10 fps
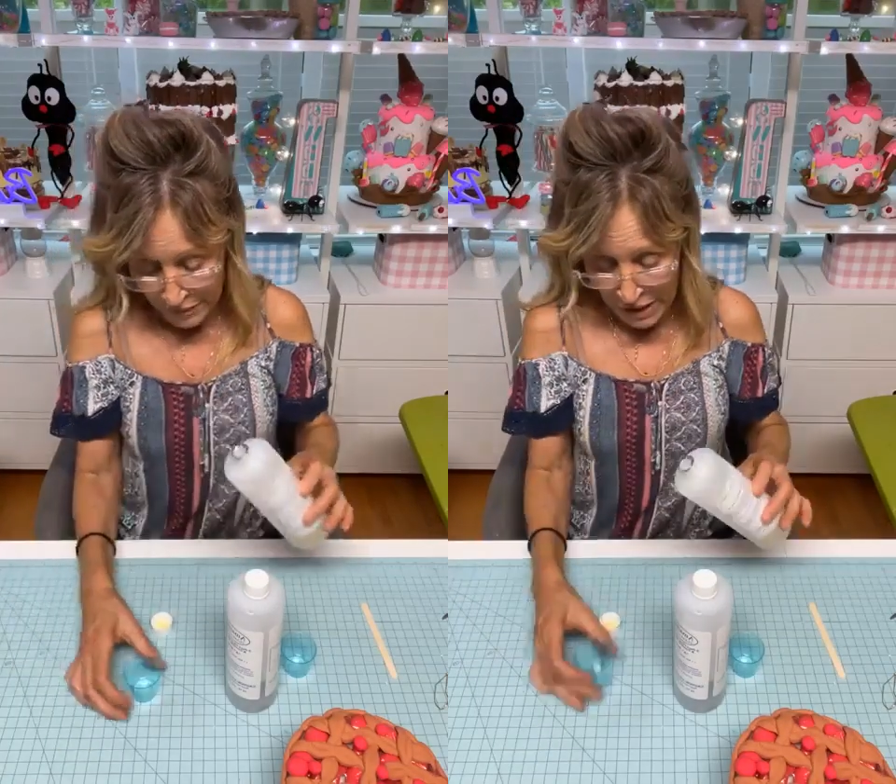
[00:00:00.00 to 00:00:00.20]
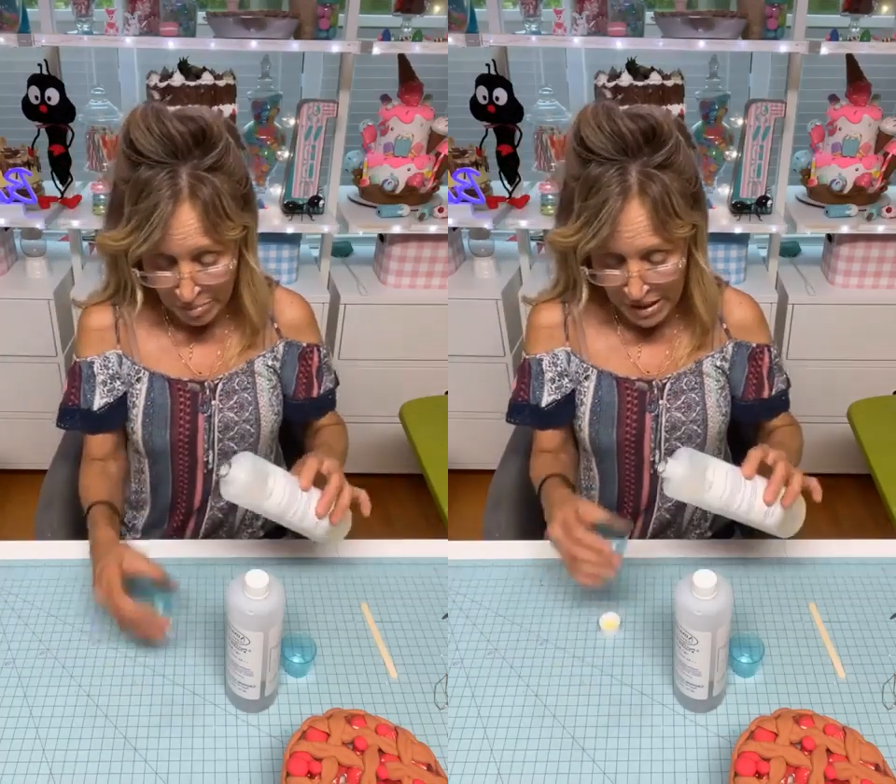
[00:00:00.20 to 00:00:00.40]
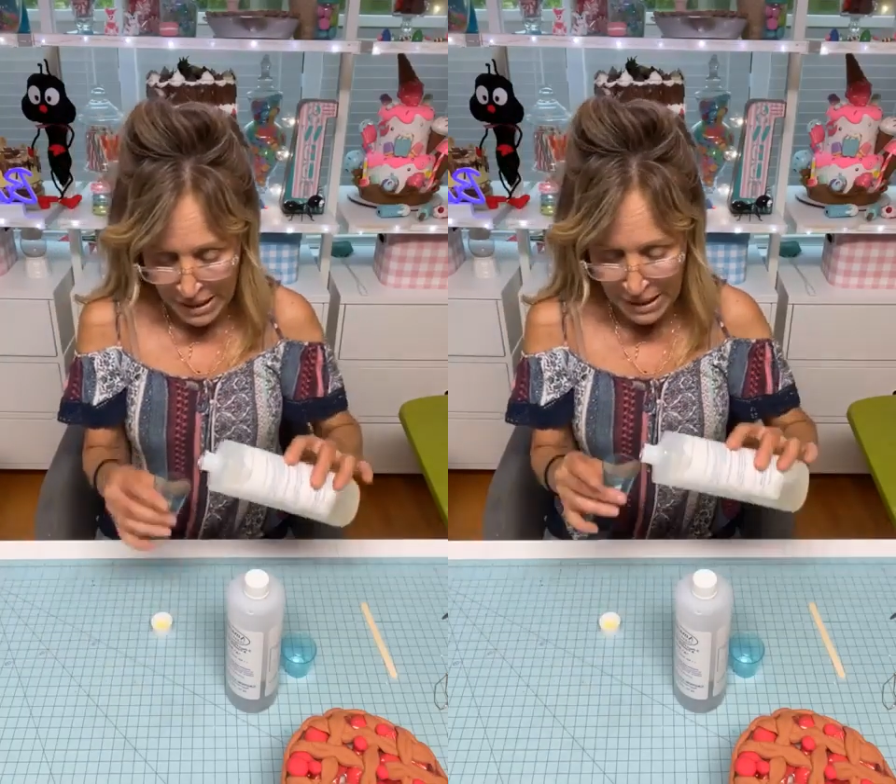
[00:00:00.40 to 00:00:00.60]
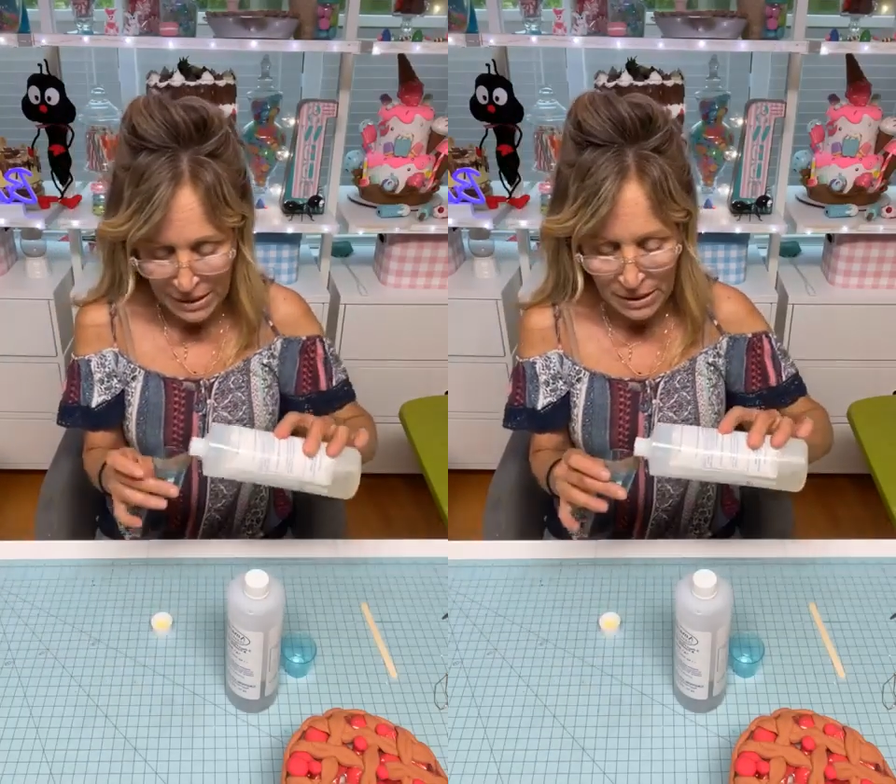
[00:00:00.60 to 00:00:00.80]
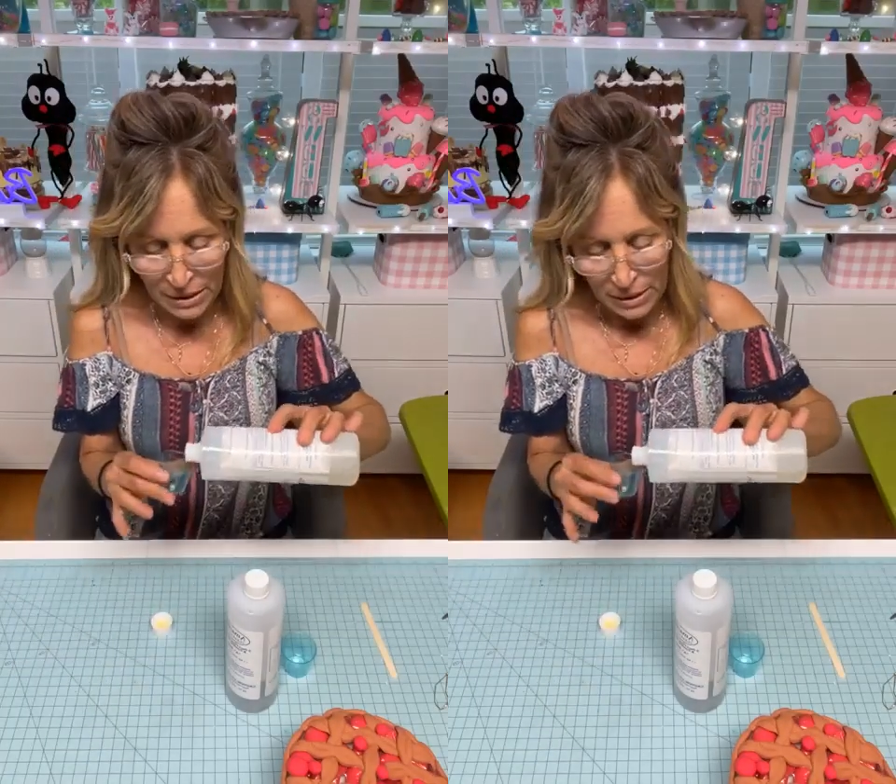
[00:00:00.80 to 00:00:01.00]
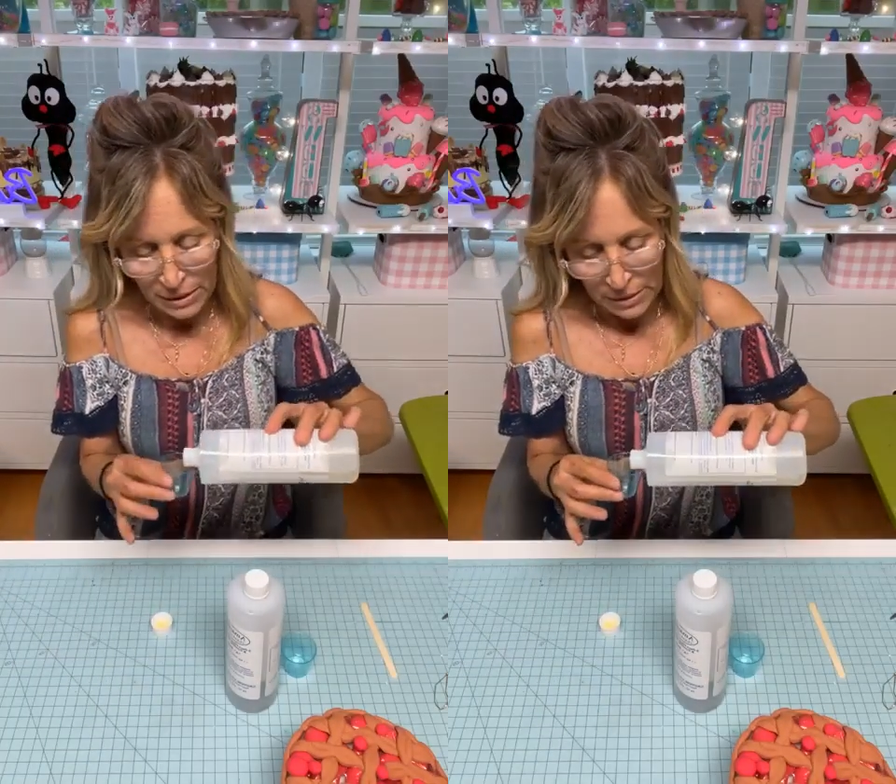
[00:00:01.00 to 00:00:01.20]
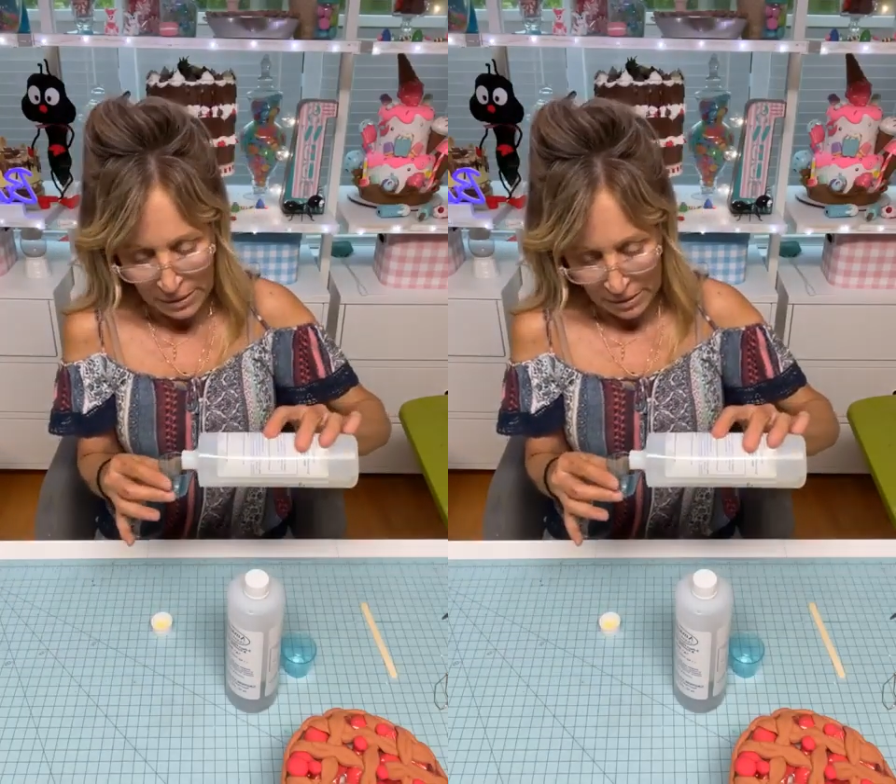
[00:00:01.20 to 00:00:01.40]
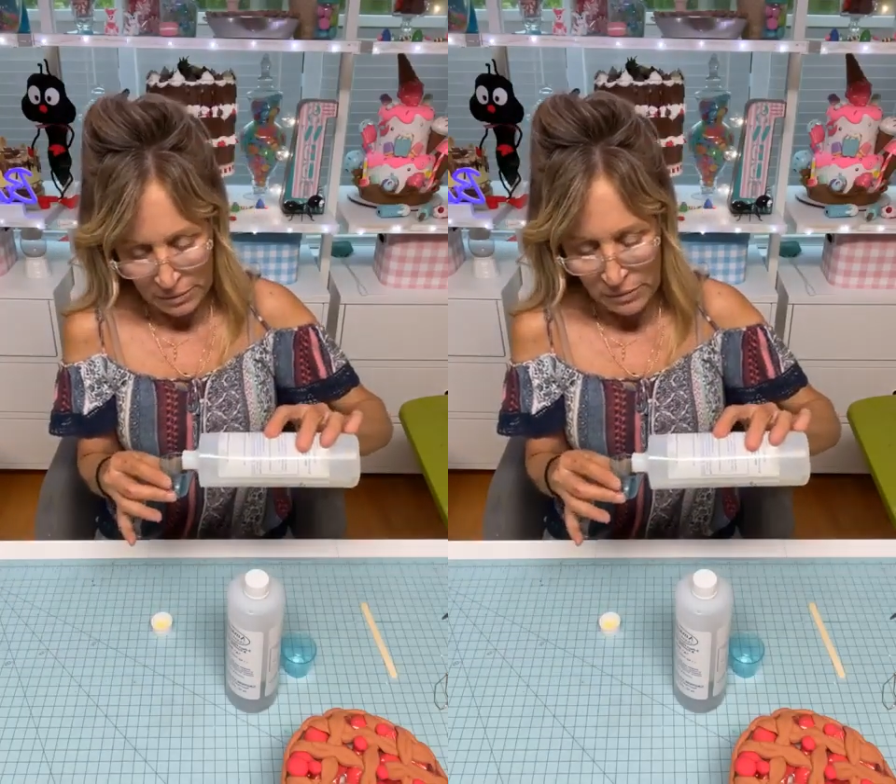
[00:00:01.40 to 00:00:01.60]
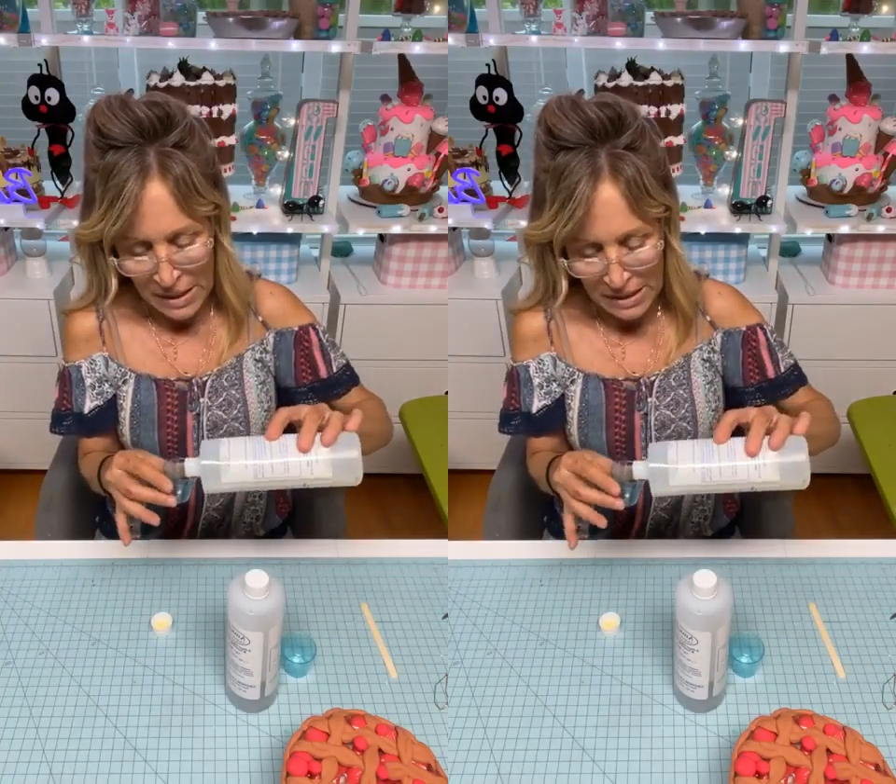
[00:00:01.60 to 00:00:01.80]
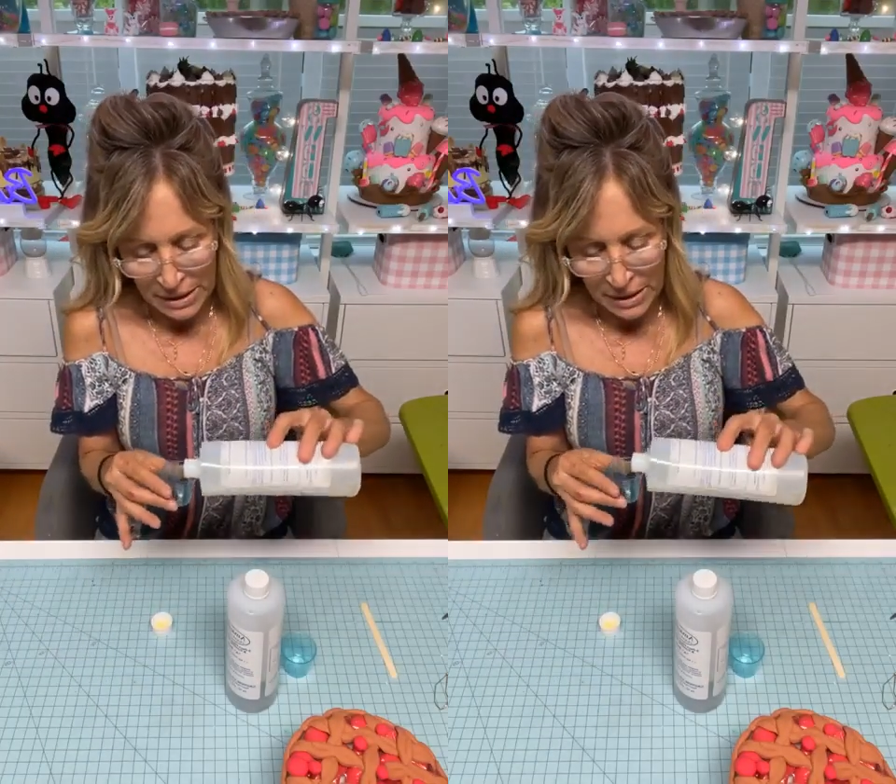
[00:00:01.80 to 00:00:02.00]
fake bakes,
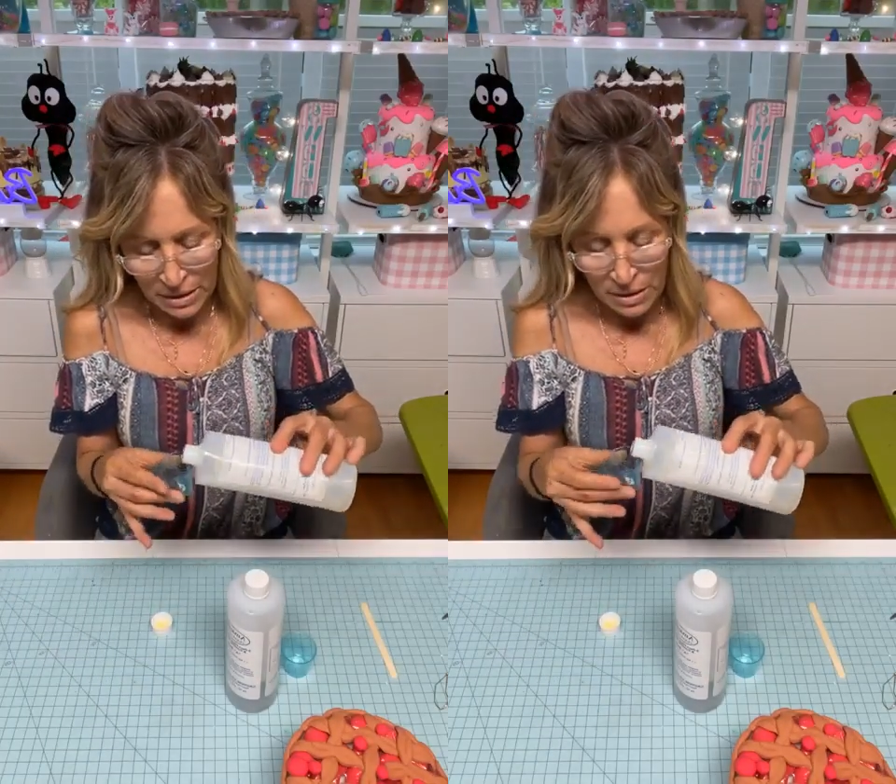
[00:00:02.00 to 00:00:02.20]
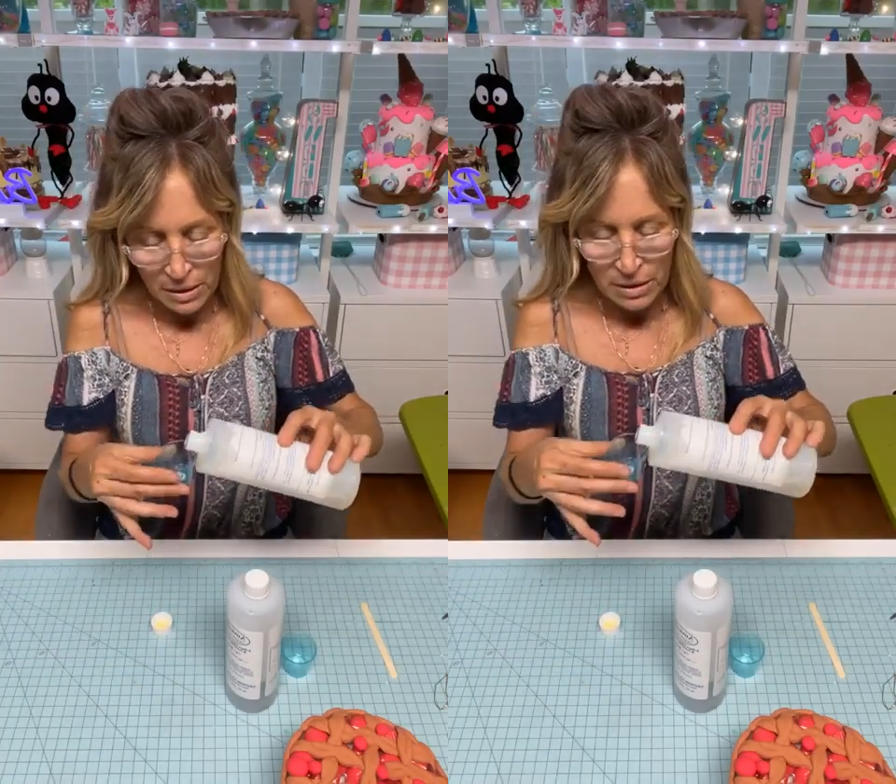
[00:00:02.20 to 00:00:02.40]
resin.